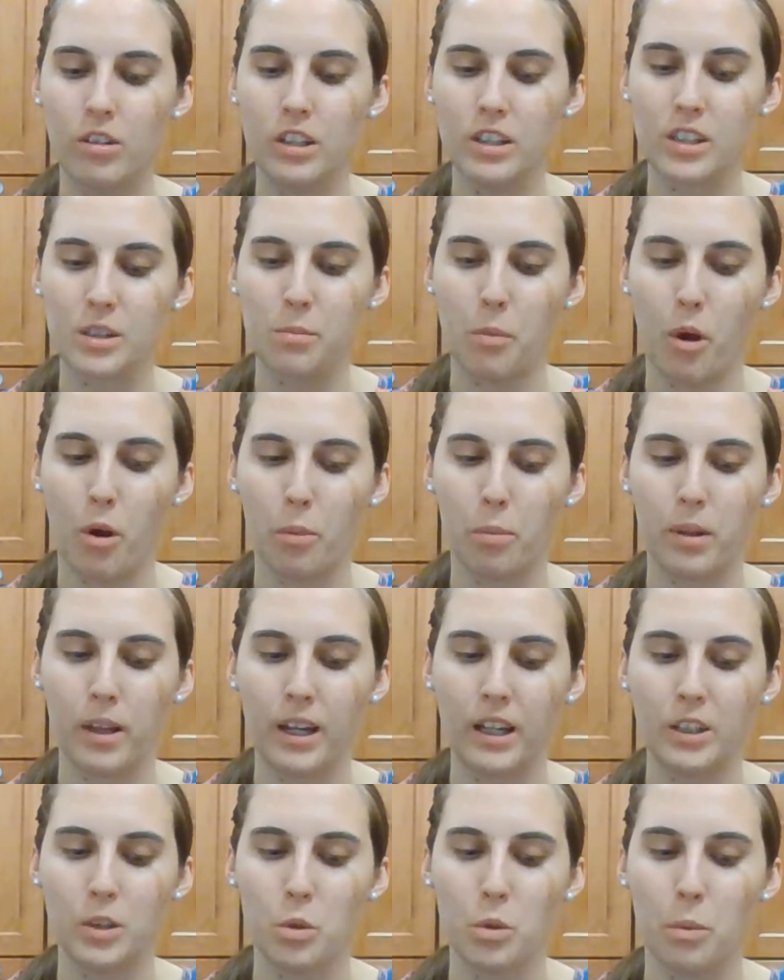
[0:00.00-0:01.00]
the small
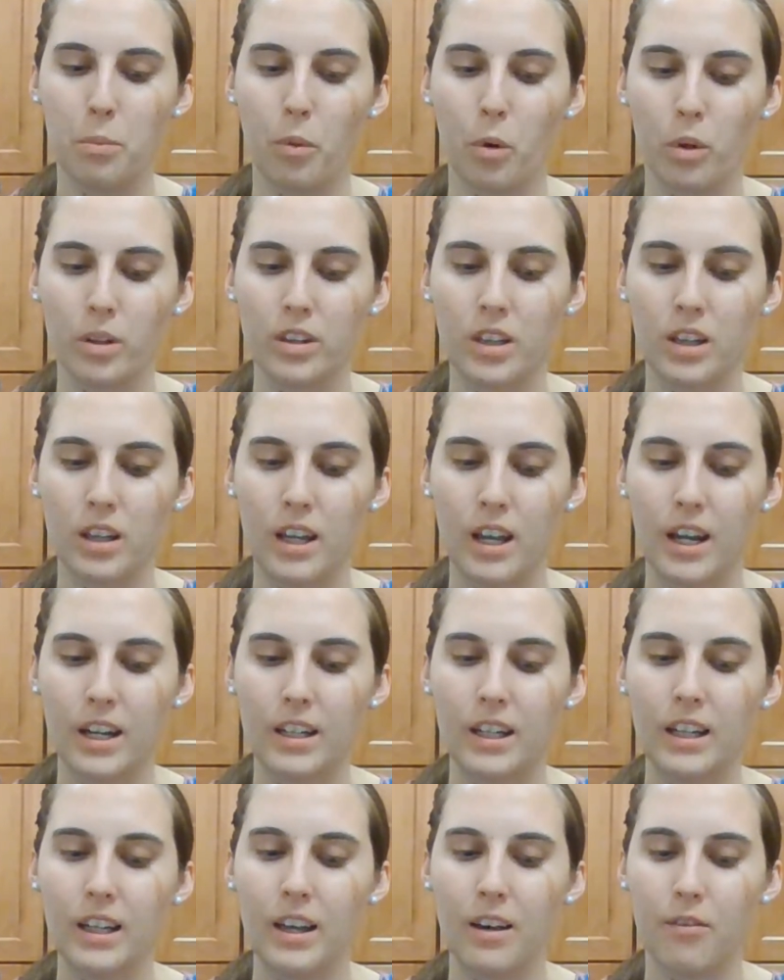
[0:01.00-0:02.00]
plane to abort the
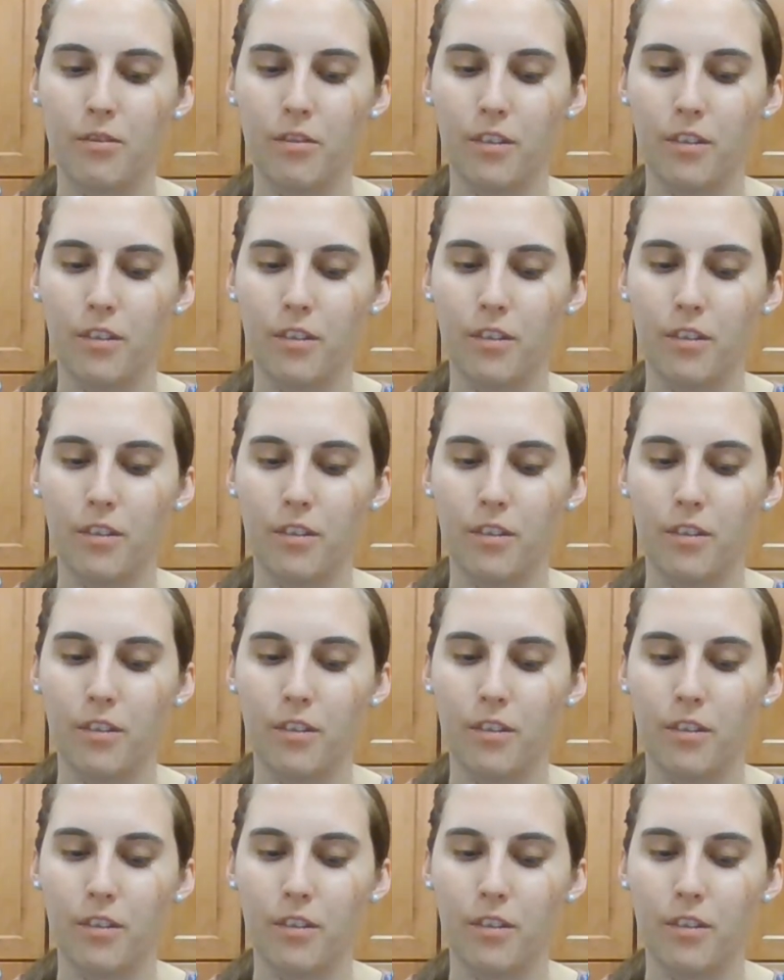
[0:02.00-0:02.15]
landing and